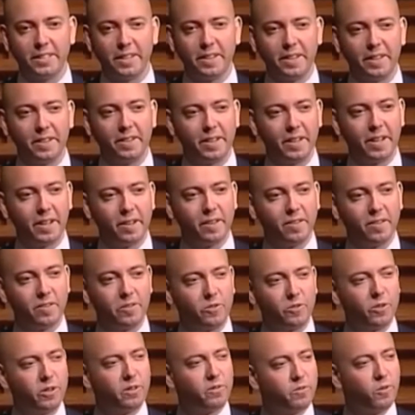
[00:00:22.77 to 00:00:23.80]
I think there are
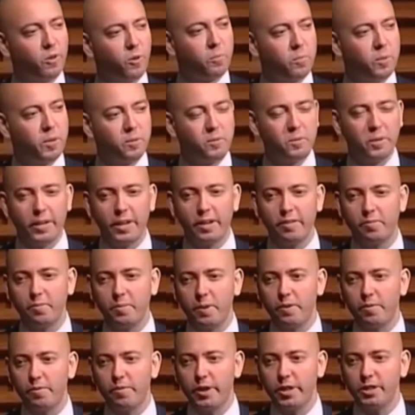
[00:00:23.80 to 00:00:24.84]
3 or 4 people here
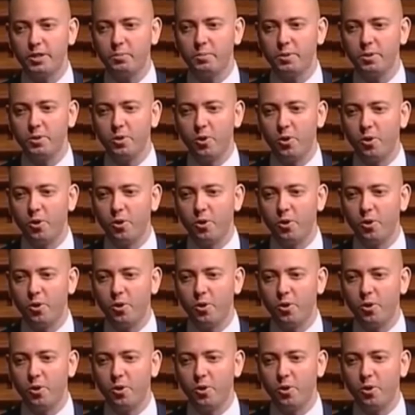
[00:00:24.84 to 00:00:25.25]
from my freshman